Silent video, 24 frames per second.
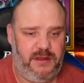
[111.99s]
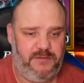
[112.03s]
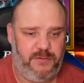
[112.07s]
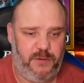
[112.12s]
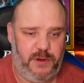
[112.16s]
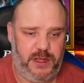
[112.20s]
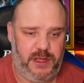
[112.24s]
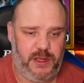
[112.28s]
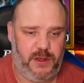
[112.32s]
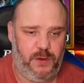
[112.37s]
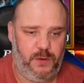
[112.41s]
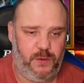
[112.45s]

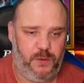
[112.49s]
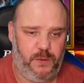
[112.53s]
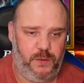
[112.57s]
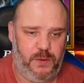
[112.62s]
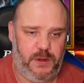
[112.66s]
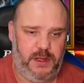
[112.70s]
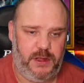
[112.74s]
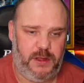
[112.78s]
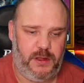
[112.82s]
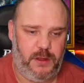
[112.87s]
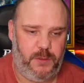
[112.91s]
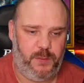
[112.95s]
Very cool
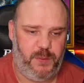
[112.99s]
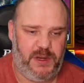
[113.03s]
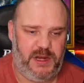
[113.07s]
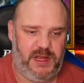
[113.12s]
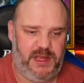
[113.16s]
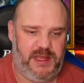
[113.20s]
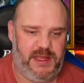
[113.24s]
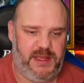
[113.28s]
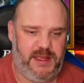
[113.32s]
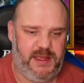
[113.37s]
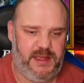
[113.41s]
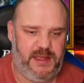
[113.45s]

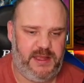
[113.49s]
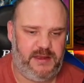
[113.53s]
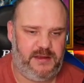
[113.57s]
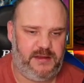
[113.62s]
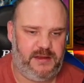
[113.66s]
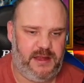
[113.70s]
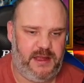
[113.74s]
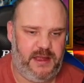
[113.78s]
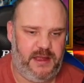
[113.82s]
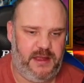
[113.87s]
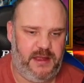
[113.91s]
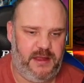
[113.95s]
ability here.
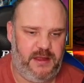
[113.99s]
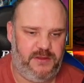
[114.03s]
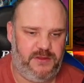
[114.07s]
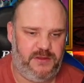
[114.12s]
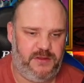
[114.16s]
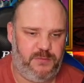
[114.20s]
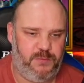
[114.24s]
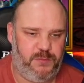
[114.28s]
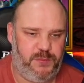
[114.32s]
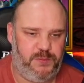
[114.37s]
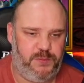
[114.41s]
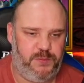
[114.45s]
The
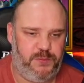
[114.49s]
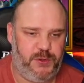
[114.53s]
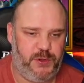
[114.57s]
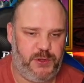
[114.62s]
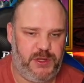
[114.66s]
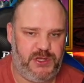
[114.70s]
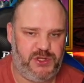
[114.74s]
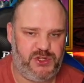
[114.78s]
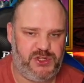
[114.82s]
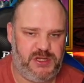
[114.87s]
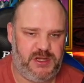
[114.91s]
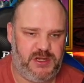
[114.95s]

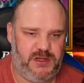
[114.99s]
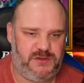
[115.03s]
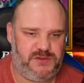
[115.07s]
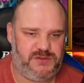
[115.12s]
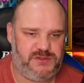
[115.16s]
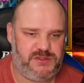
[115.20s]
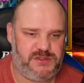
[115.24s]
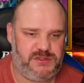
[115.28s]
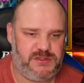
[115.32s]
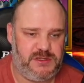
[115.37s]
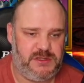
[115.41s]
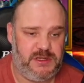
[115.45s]
booking
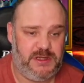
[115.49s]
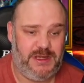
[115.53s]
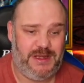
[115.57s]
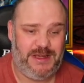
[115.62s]
chance,